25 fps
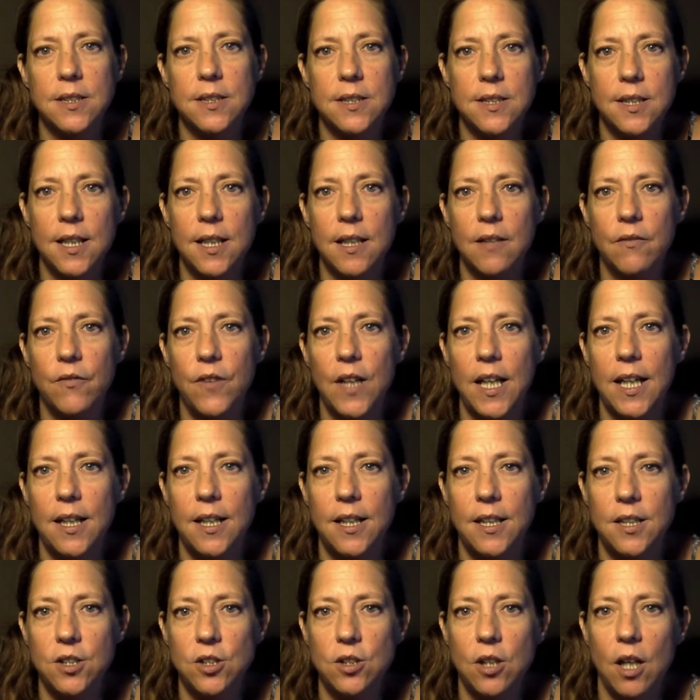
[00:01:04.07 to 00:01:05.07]
to take
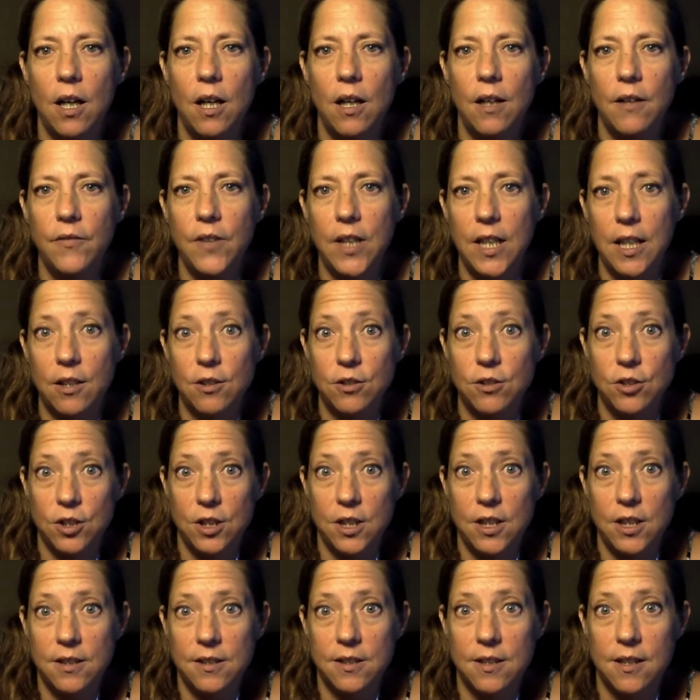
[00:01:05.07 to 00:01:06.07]
advantage of the
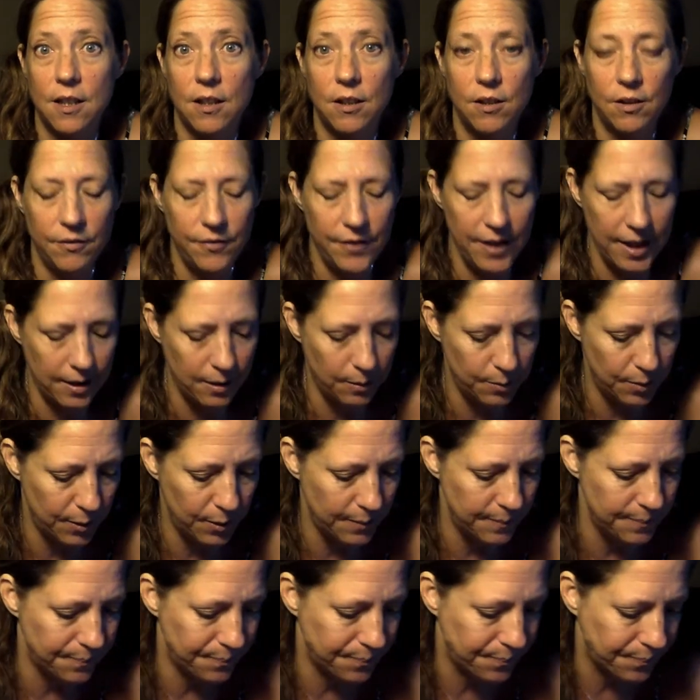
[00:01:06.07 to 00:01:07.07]
energies that are available.
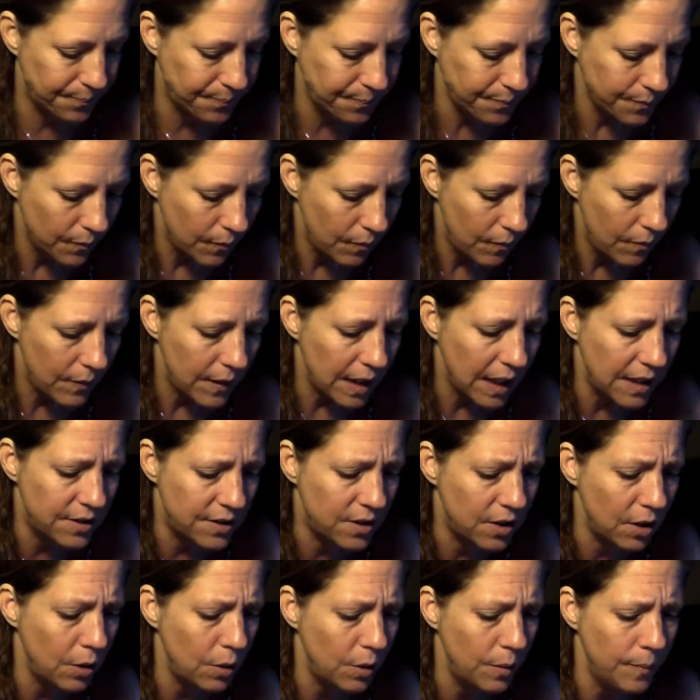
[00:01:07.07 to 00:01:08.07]

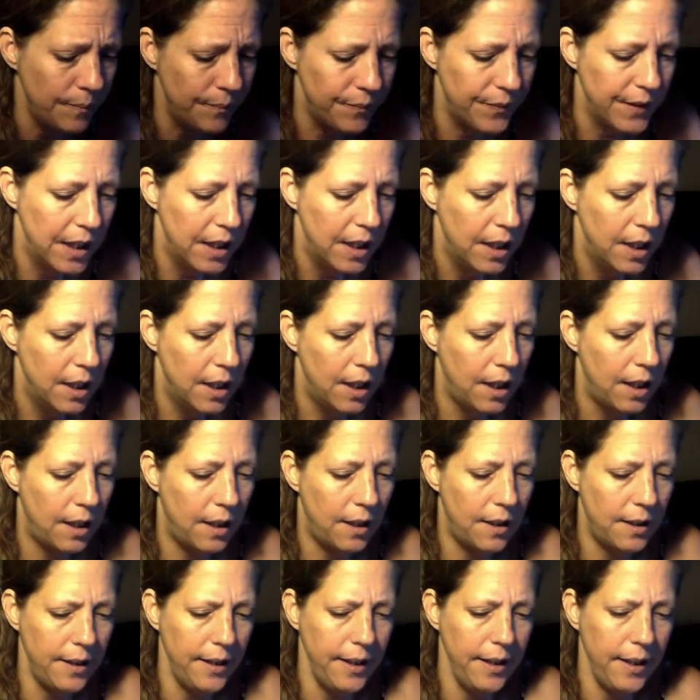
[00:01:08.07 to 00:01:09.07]
So
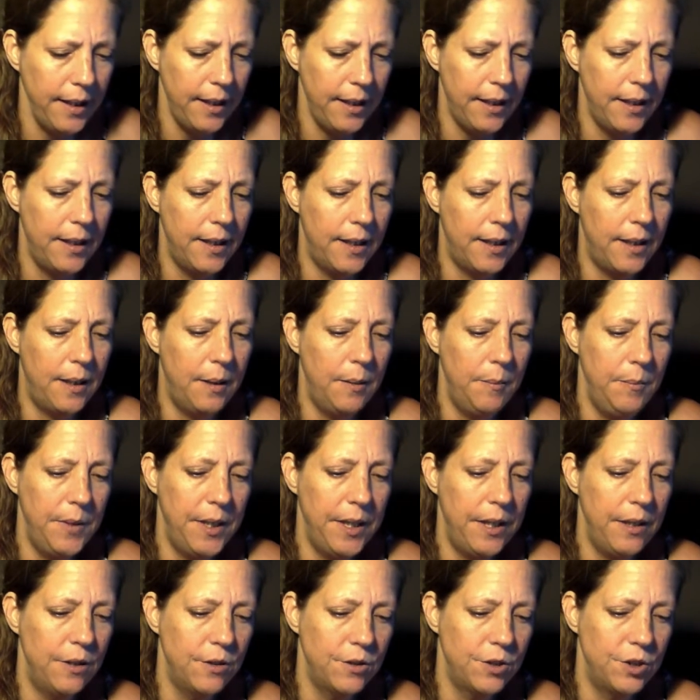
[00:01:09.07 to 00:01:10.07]
I am
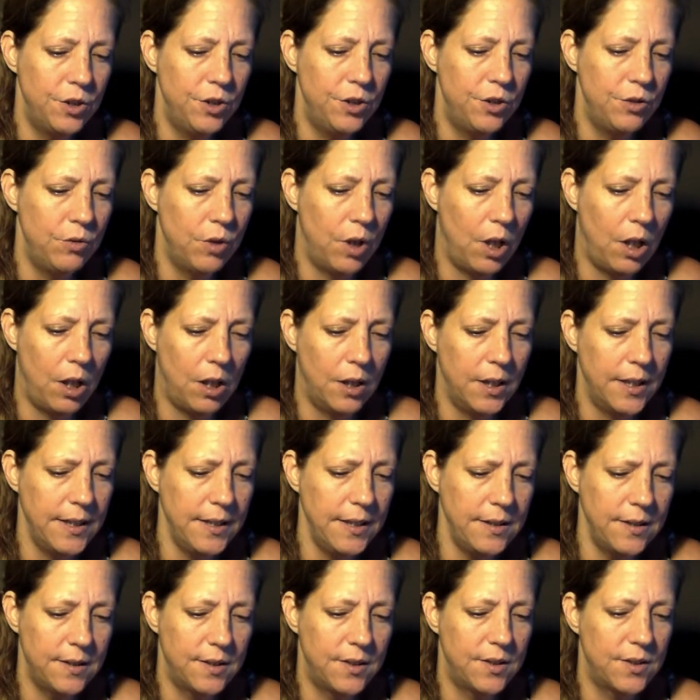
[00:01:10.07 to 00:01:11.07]
here to do
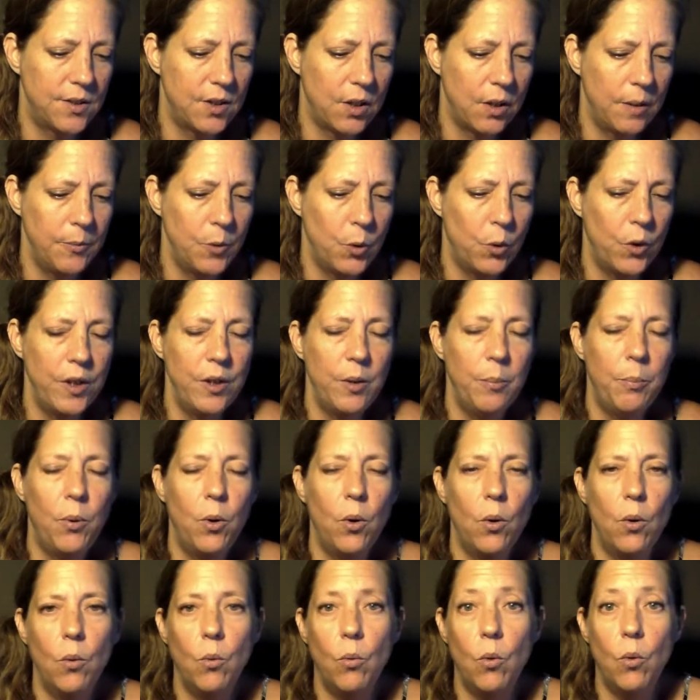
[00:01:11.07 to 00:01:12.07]
August, so I'm going to
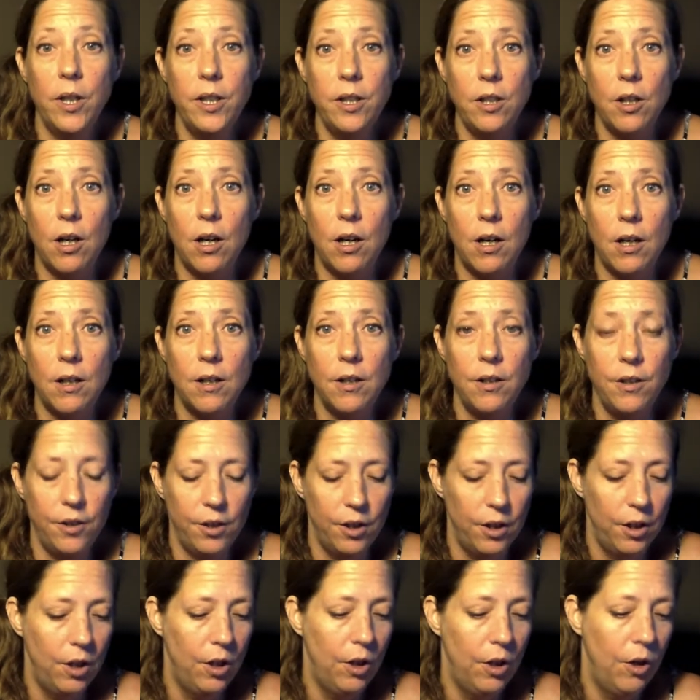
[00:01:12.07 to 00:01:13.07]
pull one card
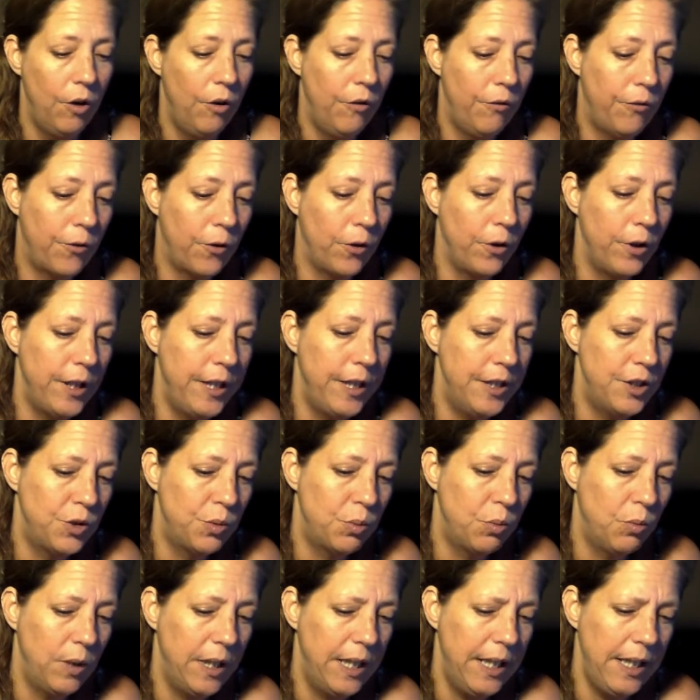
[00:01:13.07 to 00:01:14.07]
for each
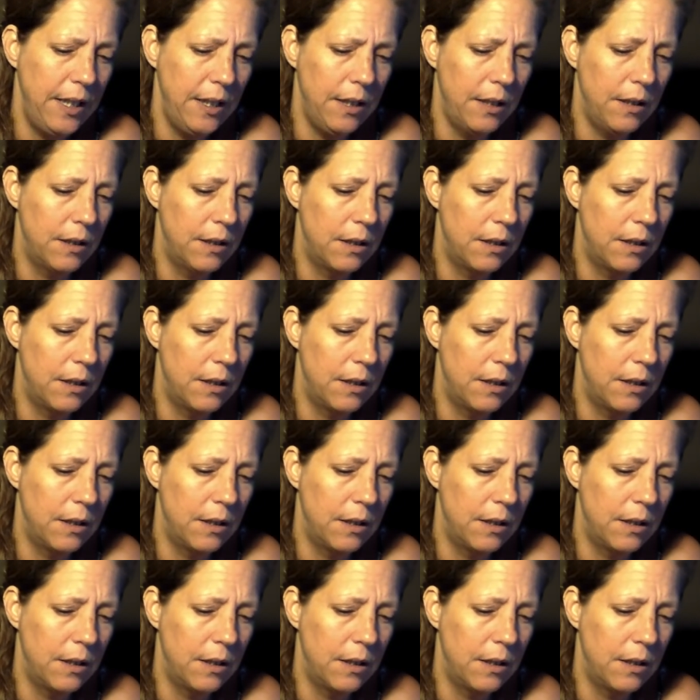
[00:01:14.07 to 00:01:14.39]
week,